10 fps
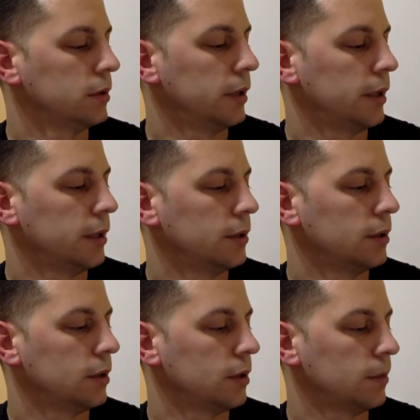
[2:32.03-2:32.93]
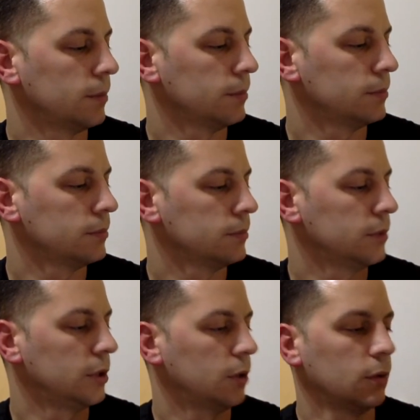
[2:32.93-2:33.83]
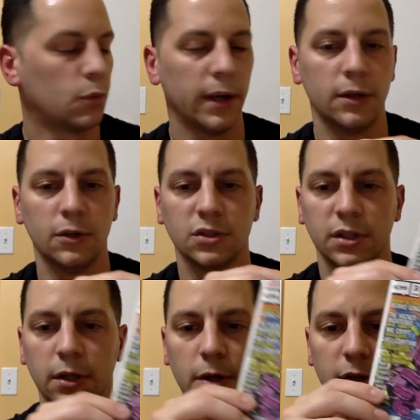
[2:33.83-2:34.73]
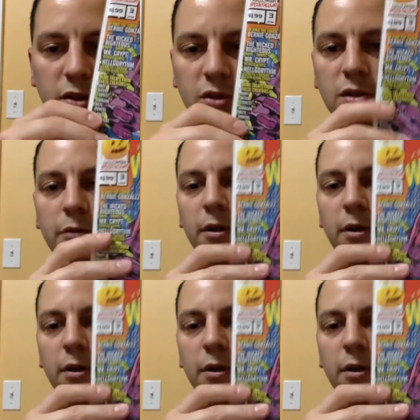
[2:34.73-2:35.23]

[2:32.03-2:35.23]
and, you know, the writers and the artists and stuff